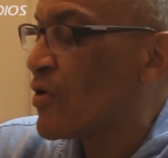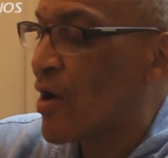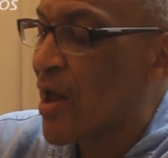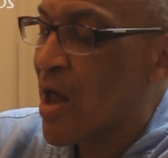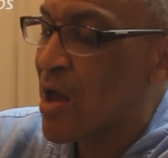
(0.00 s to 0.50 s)

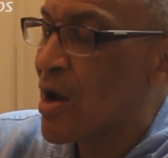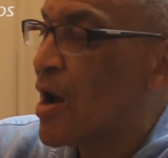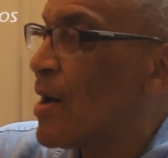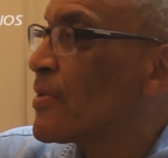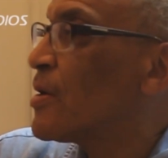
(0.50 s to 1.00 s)
like, hey,
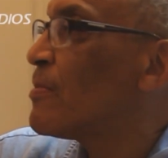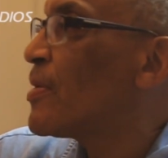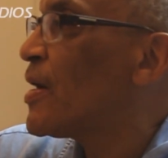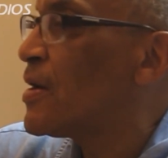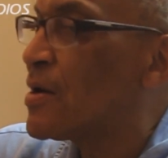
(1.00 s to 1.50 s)
I'm getting
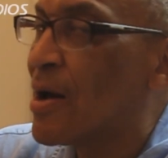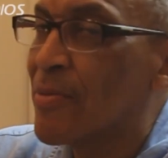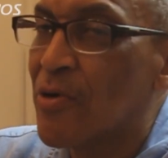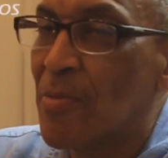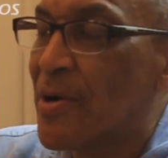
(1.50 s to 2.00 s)
paid, I'm
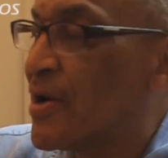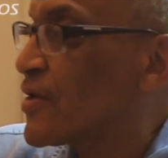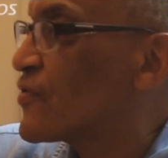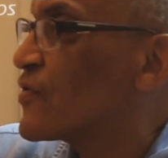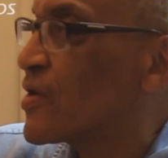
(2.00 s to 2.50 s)
going to my
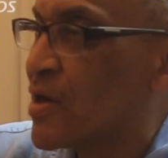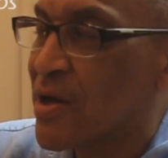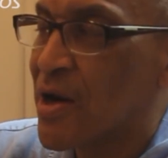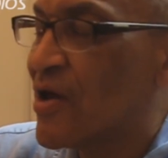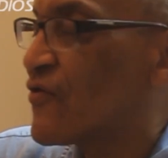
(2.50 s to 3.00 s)
next gig
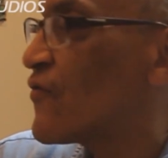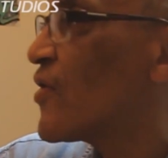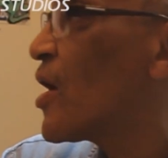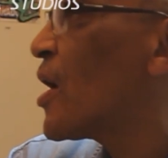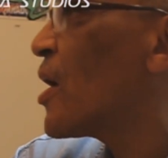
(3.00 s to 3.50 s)
at
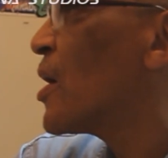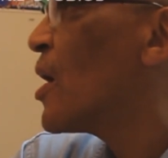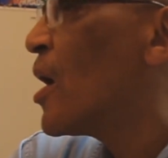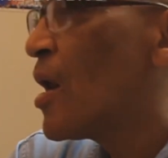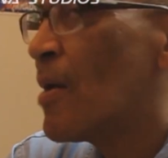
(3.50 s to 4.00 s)
SVA,
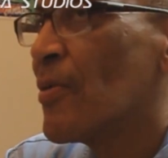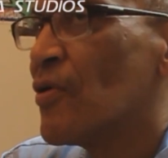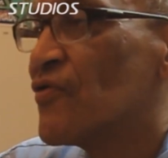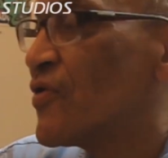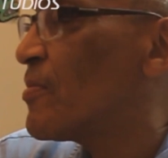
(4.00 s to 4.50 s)
and I'm
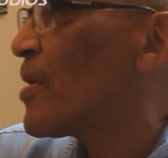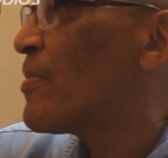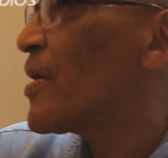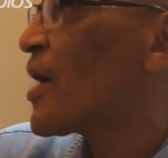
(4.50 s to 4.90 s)
going to sit in my big